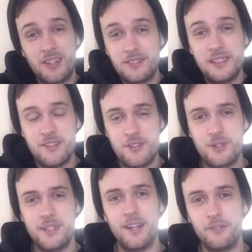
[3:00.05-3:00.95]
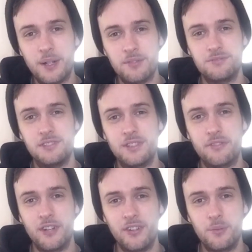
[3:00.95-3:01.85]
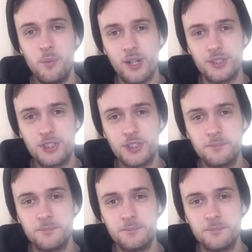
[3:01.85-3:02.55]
I really enjoyed it. I thought that was really good fun to watch.